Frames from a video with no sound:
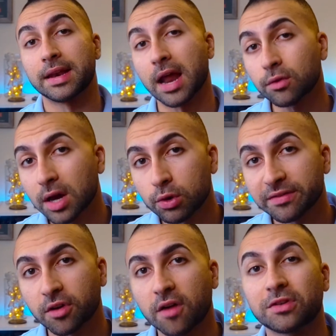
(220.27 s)
Now that
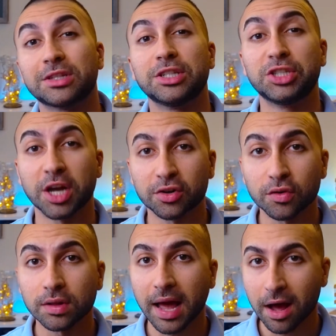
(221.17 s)
we've covered the
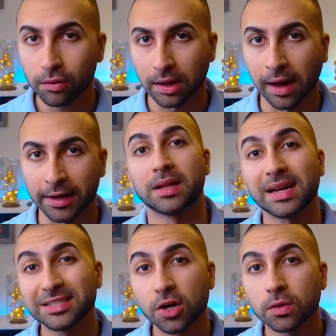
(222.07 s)
general outline,
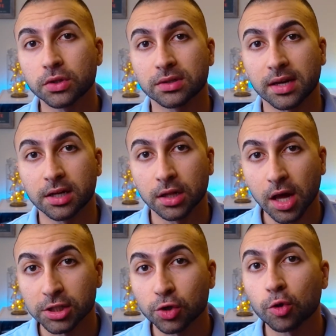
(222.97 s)
let's go into
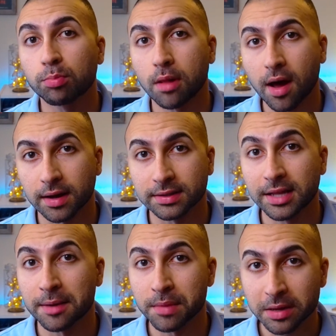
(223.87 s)
psychological blocks
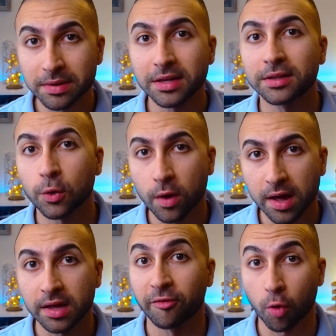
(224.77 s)
that may be in the
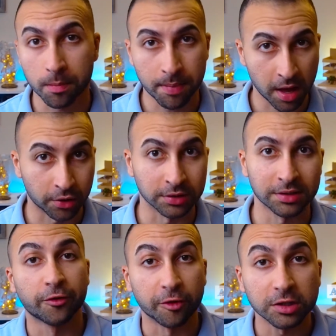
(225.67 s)
way for
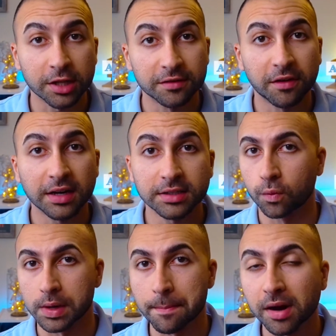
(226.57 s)
parents. First advice,
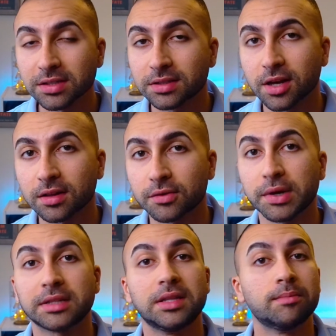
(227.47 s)
we must
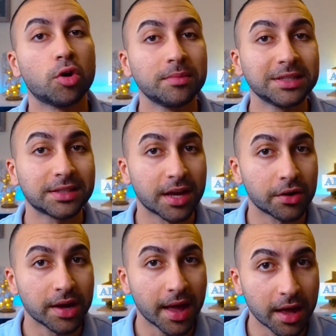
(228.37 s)
tolerate the
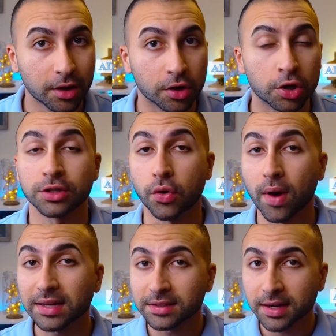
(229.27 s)
momentary anger
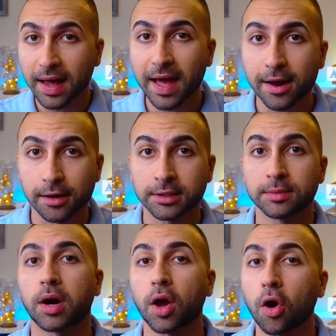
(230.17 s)
directed at us
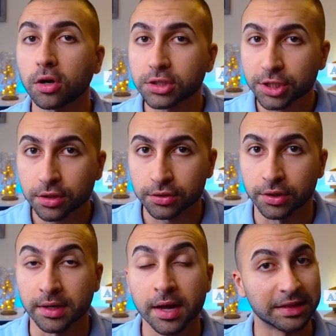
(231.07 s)
by our
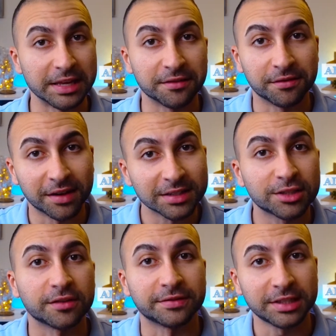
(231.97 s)
children in the events
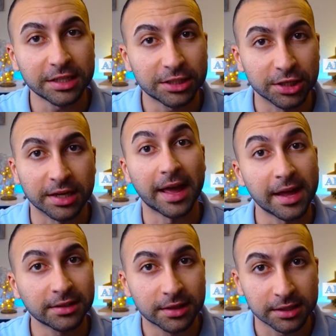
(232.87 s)
of teaching
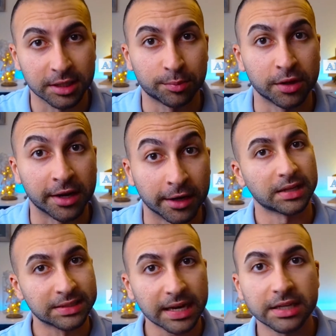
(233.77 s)
and disciplining. A
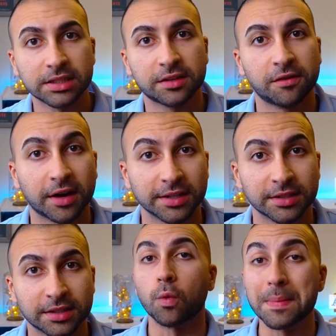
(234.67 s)
second
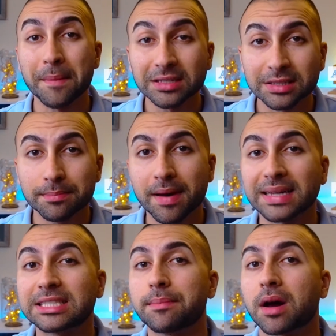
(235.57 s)
advice, we must
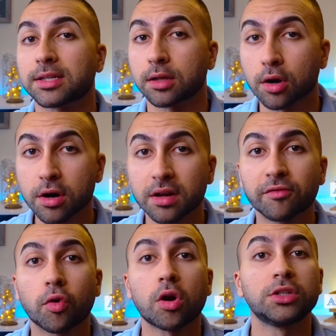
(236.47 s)
maximize learning
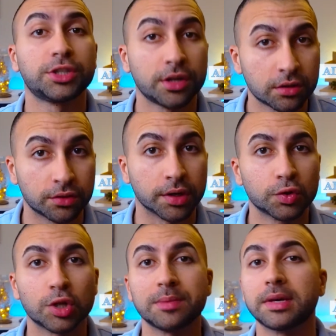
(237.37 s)
for our children
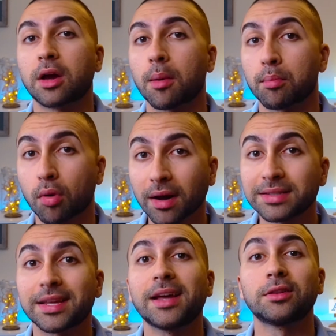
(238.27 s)
so they become
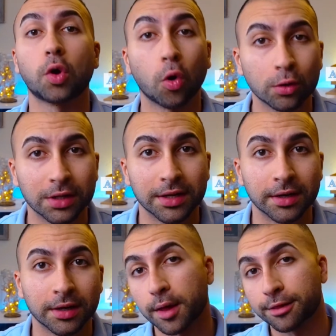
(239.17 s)
bright and golden. A